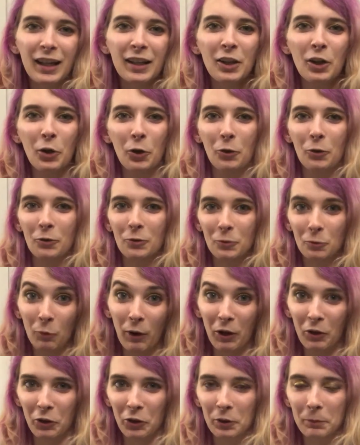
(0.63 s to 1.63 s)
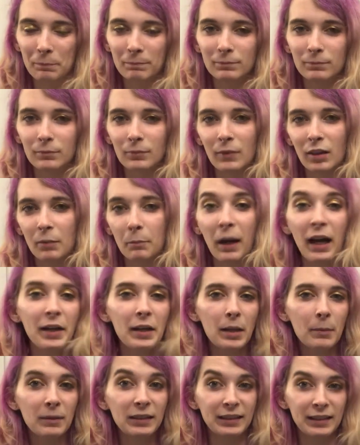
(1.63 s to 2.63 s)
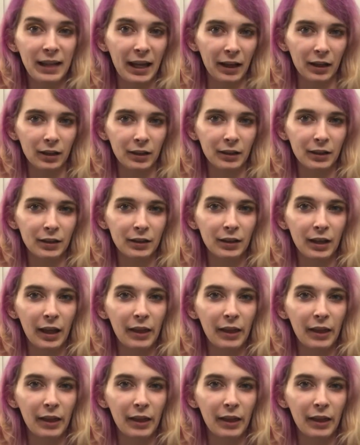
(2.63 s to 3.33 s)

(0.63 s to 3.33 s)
Hello, welcome. My name is Natalie,